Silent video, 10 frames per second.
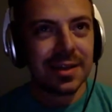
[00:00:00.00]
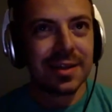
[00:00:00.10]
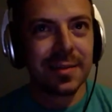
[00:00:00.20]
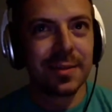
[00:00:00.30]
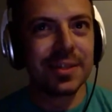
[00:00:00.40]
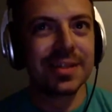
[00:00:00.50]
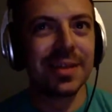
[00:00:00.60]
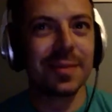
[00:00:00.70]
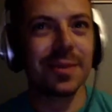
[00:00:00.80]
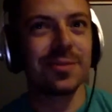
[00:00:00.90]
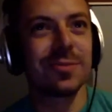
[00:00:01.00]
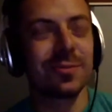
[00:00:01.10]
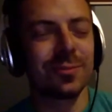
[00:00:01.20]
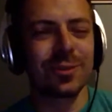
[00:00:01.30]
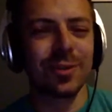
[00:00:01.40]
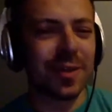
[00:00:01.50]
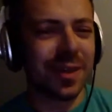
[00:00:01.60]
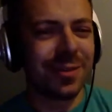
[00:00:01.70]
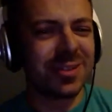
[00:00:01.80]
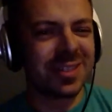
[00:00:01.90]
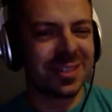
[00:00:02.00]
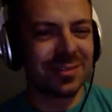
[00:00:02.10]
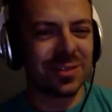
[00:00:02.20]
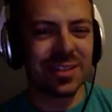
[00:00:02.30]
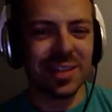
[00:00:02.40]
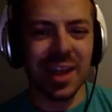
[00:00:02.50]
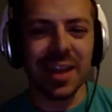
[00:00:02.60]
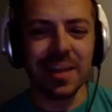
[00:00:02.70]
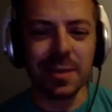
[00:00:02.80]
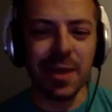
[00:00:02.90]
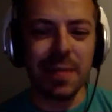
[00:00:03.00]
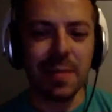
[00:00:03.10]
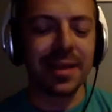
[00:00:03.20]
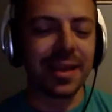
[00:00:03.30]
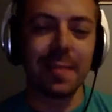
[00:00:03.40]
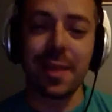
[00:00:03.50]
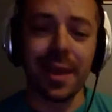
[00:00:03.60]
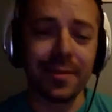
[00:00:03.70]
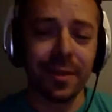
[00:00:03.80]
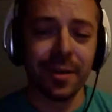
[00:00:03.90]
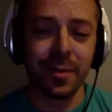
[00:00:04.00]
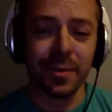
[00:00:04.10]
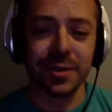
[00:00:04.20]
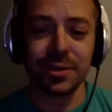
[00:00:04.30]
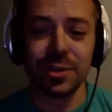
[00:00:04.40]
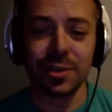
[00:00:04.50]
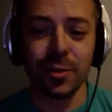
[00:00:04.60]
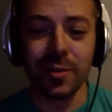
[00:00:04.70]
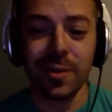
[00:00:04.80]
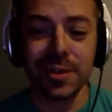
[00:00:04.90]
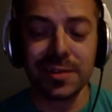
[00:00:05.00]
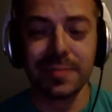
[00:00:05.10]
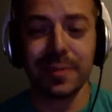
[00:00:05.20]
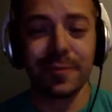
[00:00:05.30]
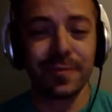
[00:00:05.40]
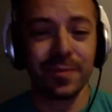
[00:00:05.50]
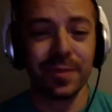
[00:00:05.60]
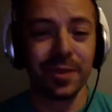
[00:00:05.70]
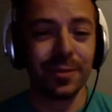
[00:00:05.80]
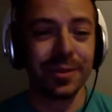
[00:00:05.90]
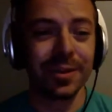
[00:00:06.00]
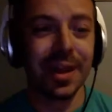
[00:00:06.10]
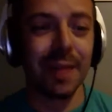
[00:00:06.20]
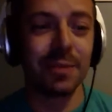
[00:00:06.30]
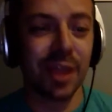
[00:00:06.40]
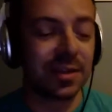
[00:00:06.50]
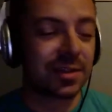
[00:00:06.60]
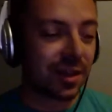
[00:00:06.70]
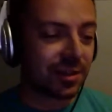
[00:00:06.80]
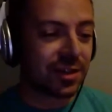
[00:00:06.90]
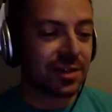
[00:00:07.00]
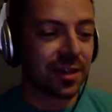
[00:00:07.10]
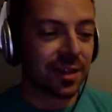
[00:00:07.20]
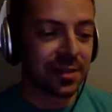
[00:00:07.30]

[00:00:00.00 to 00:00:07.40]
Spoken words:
WCW, which I think was it NWA back then? I'm not even 100% sure what it was. When the name changed, title change, all that.